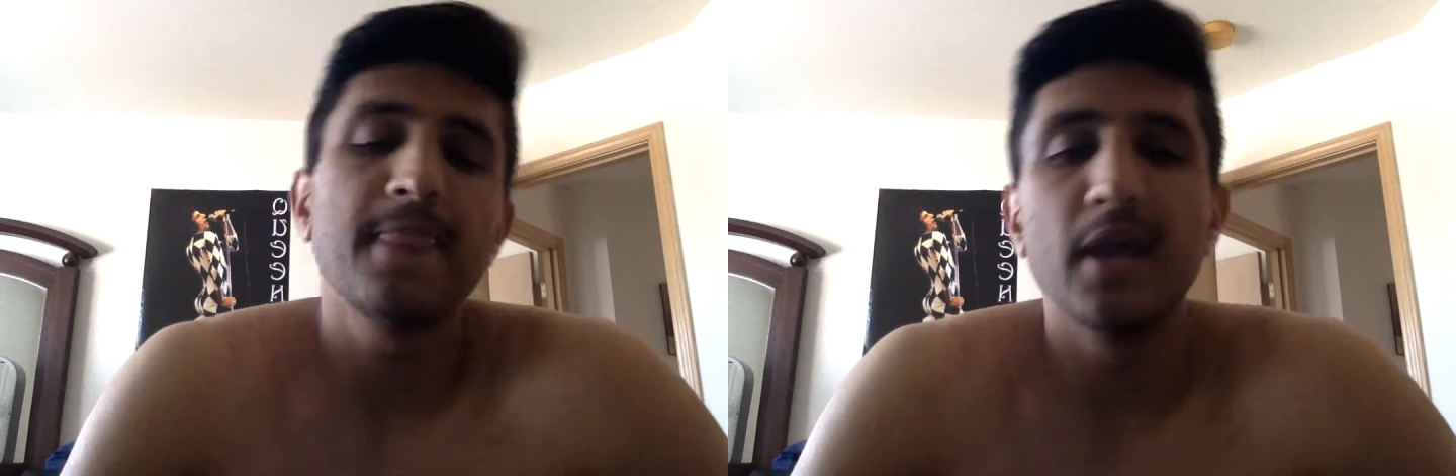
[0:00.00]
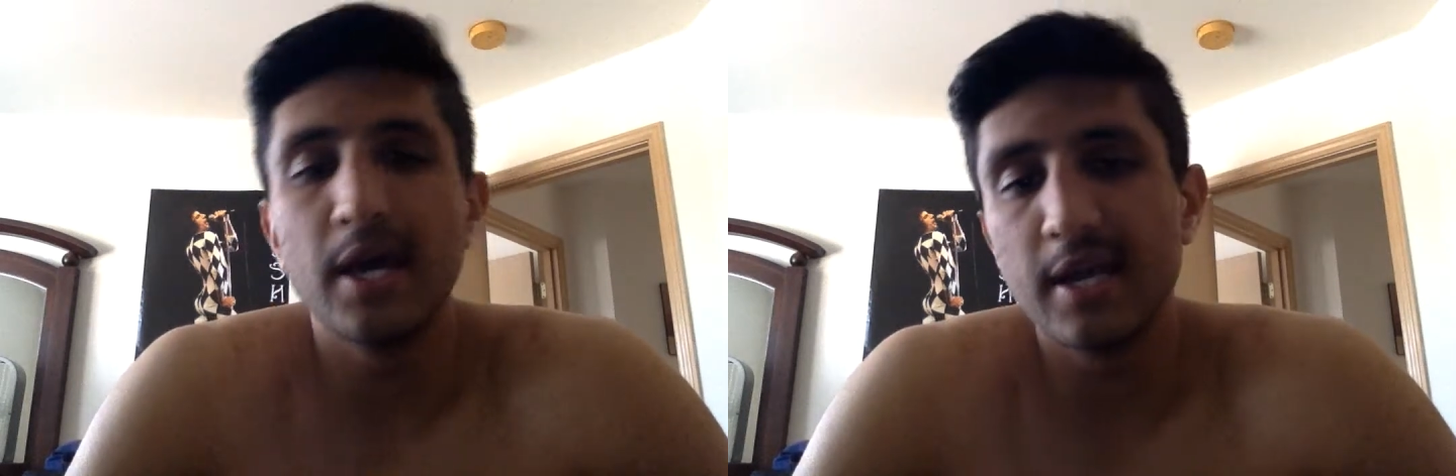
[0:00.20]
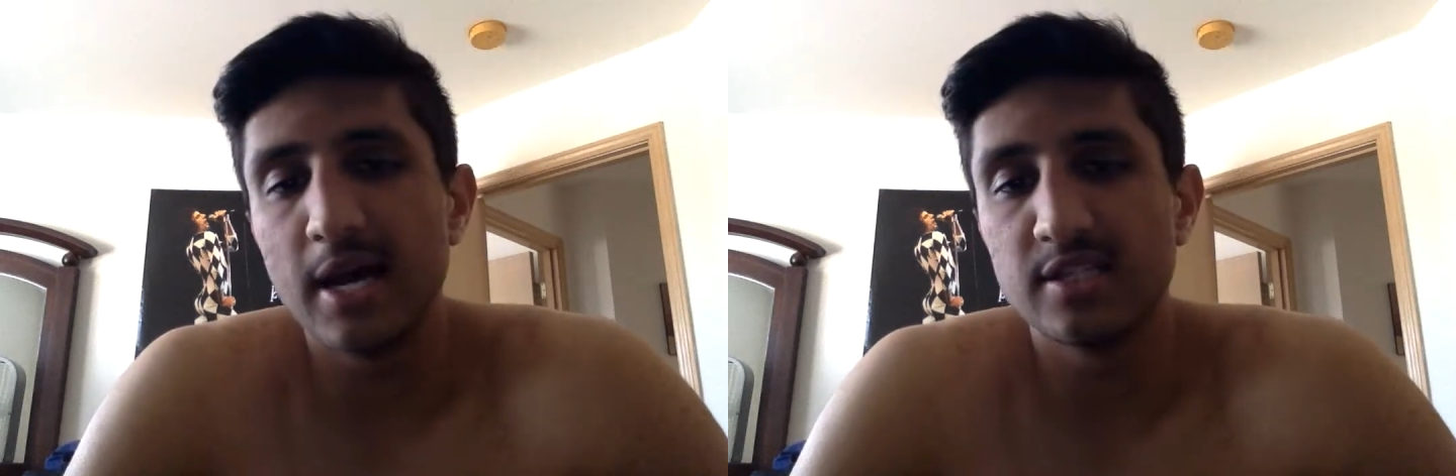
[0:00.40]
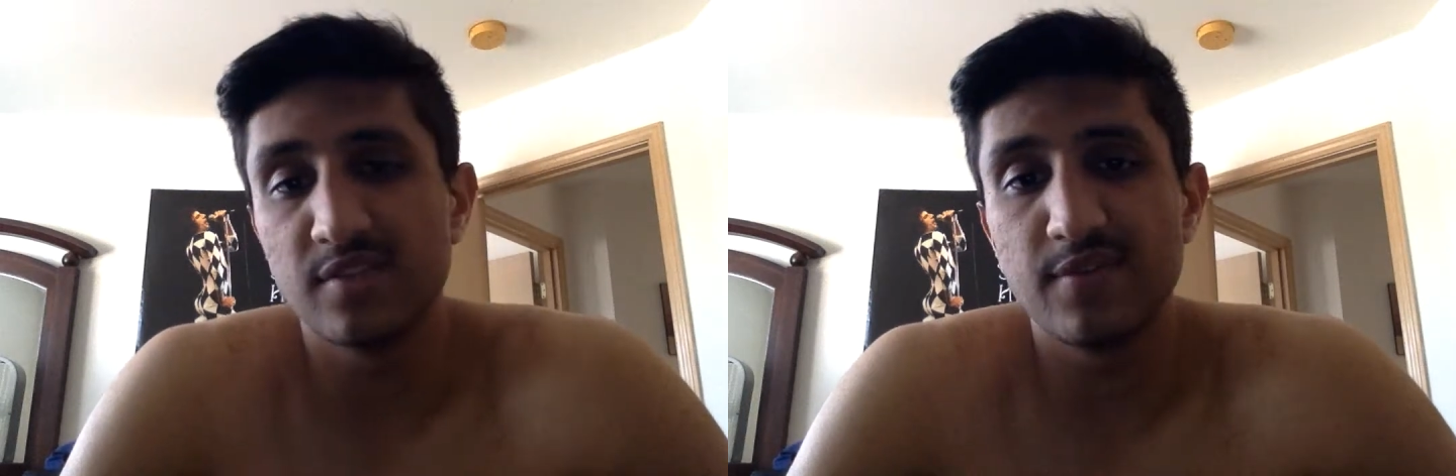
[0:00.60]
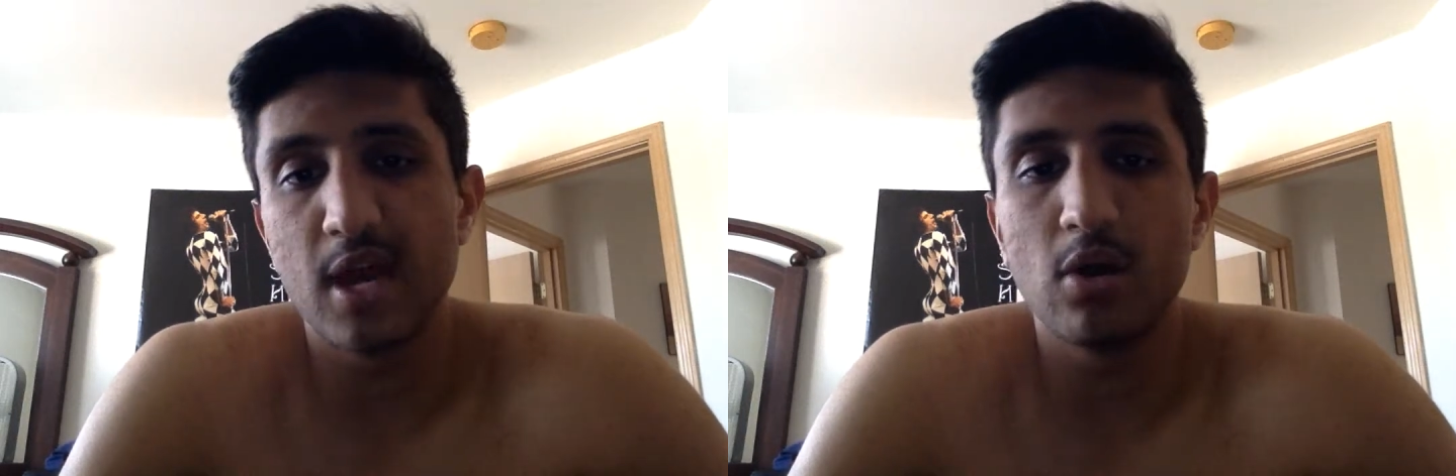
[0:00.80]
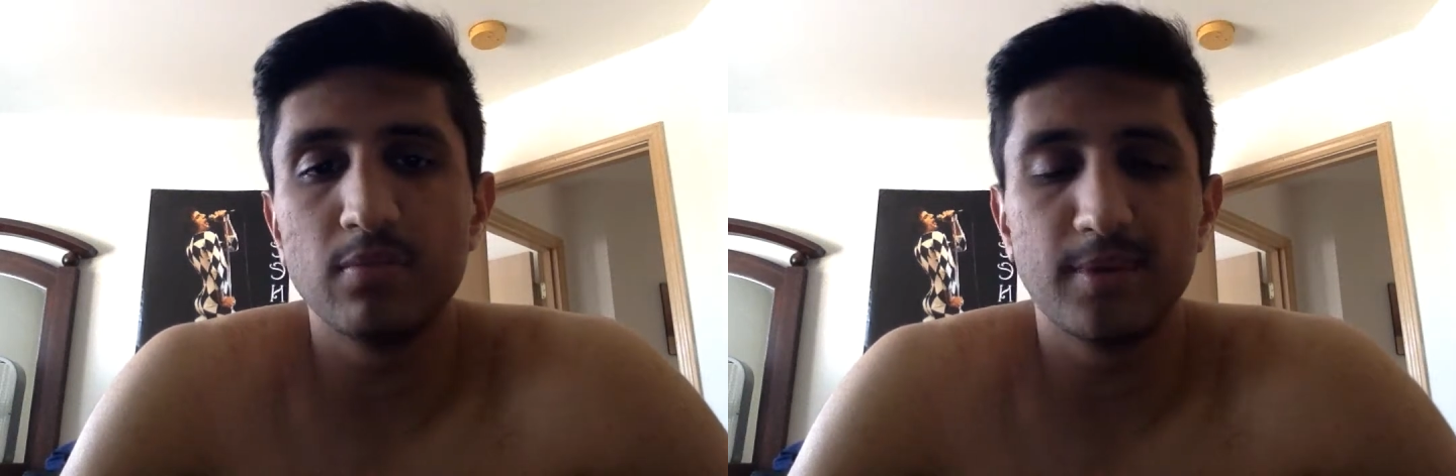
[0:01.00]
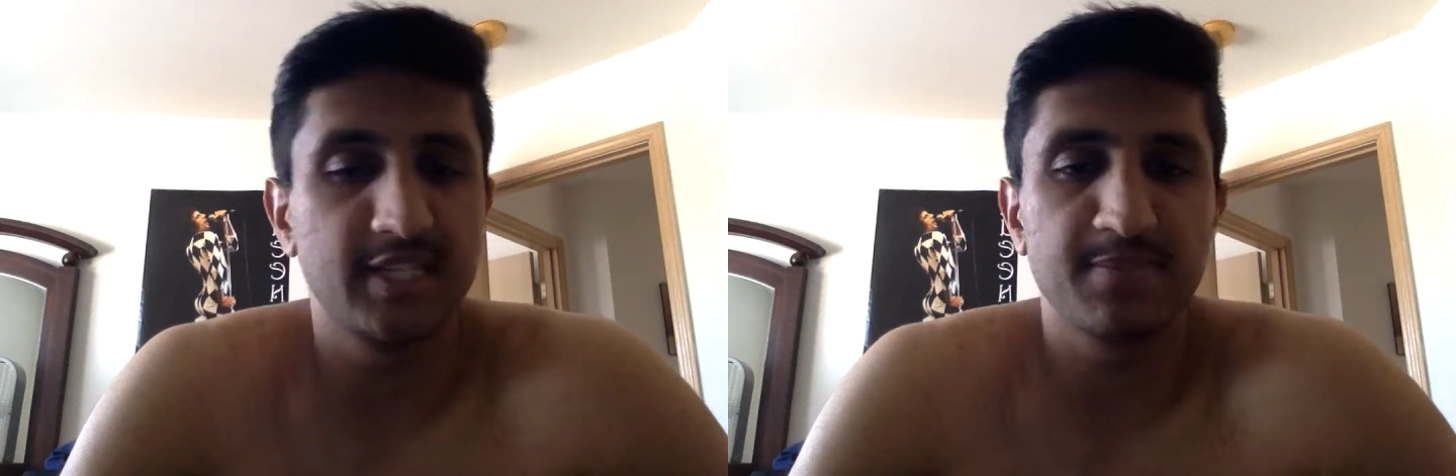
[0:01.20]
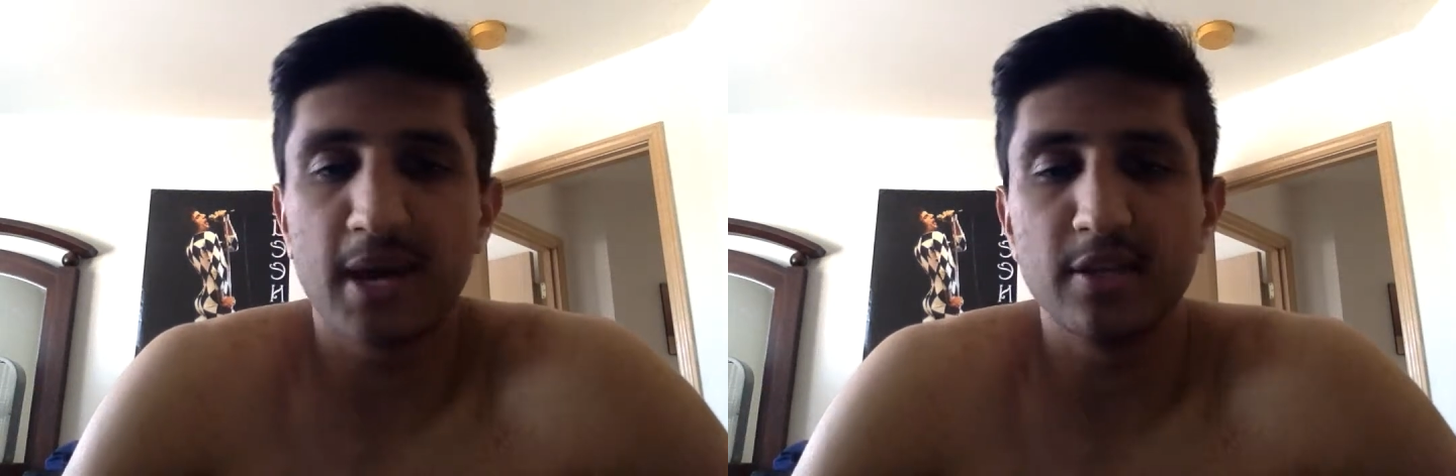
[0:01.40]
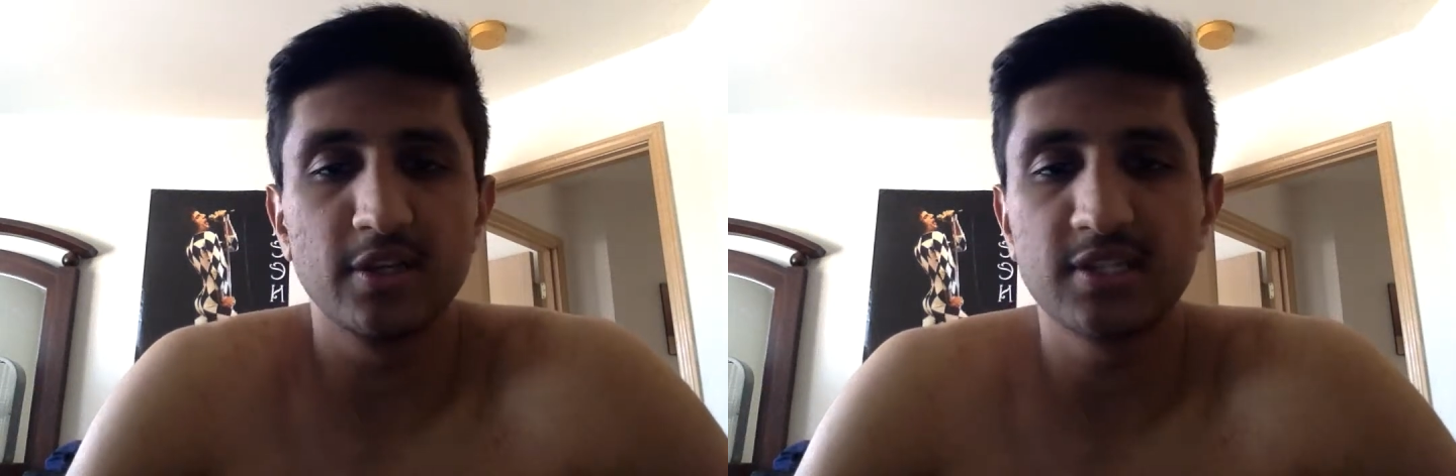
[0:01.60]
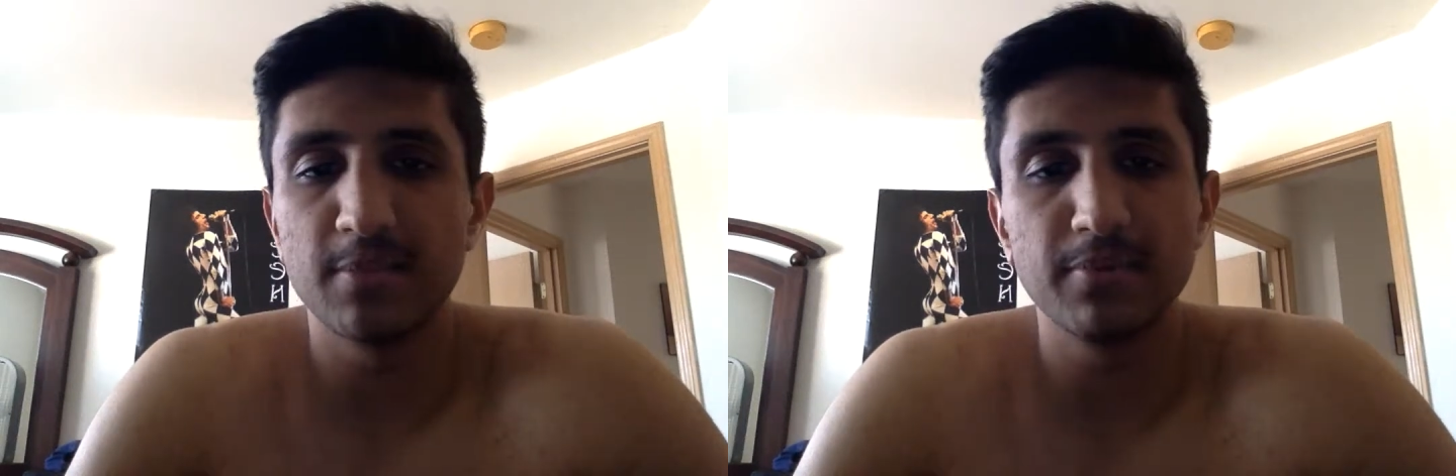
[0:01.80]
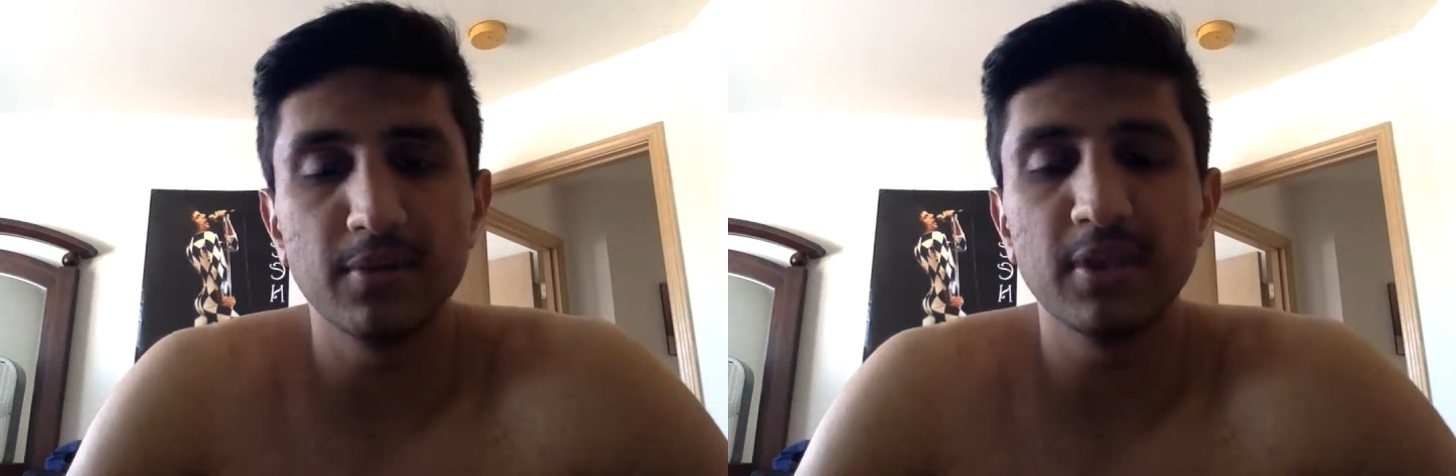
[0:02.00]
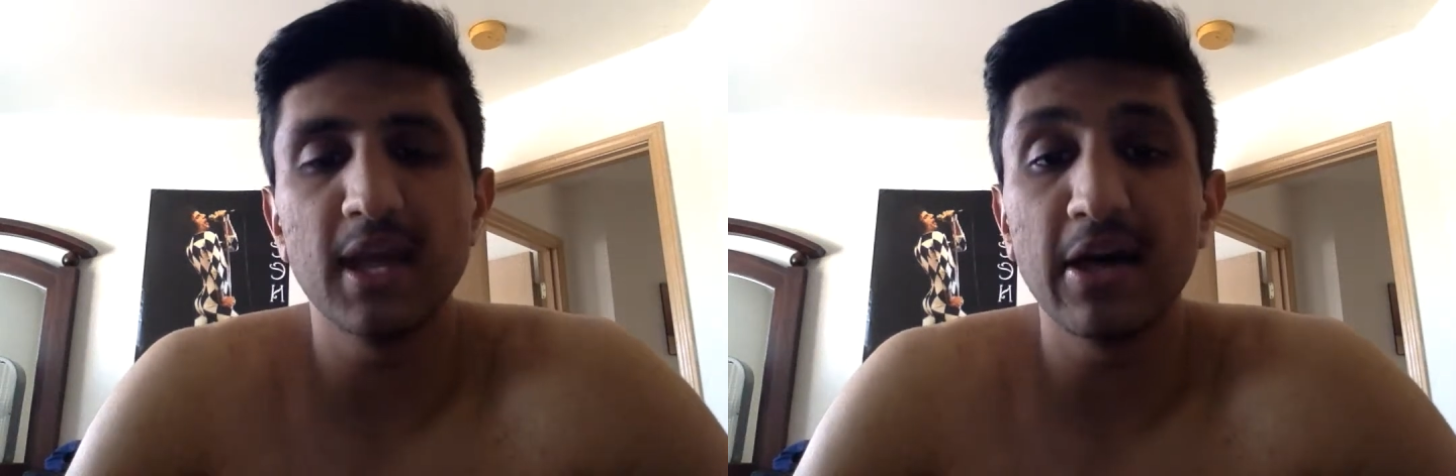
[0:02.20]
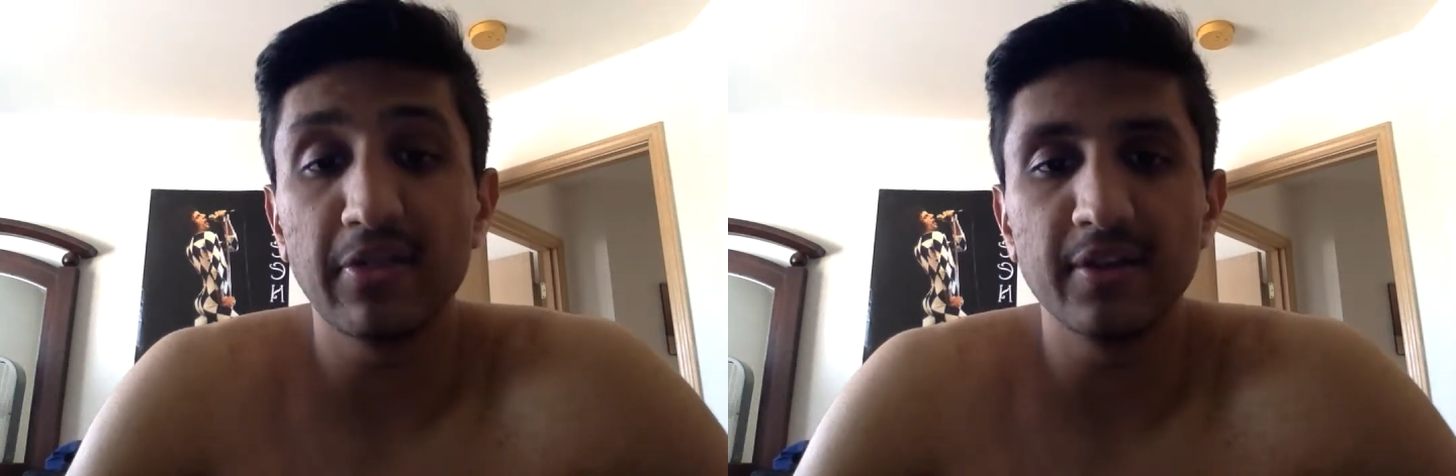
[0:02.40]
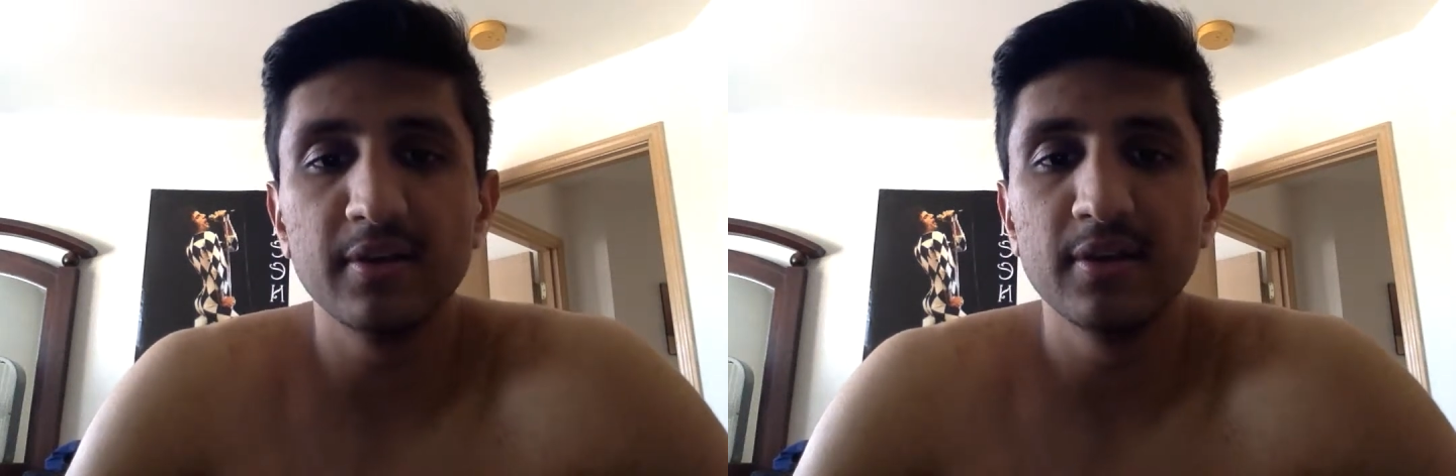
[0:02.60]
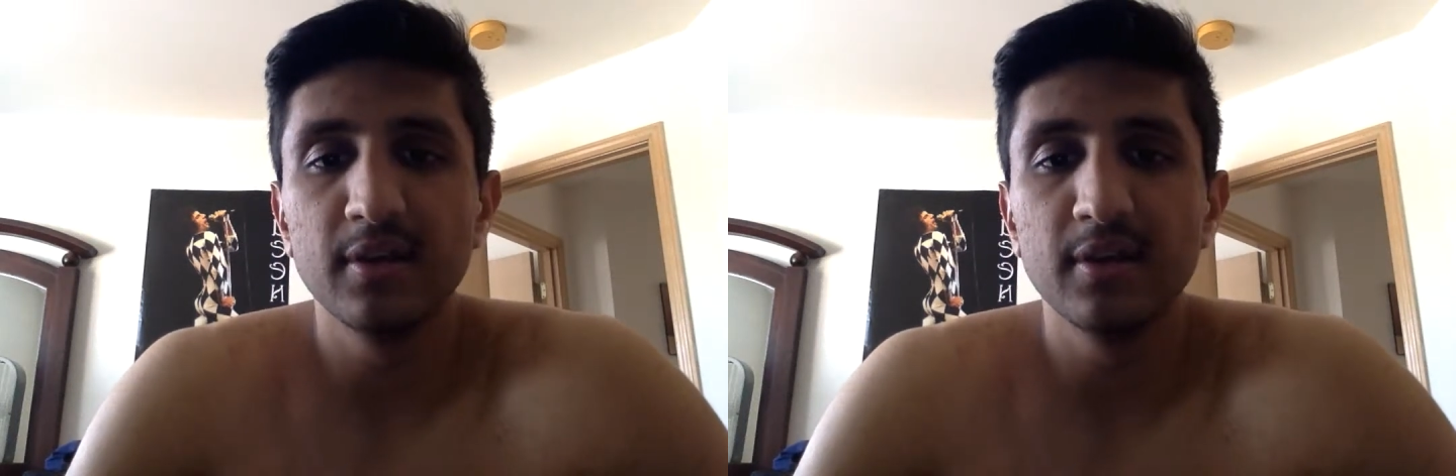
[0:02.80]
And as of now, my spine looks completely healthy.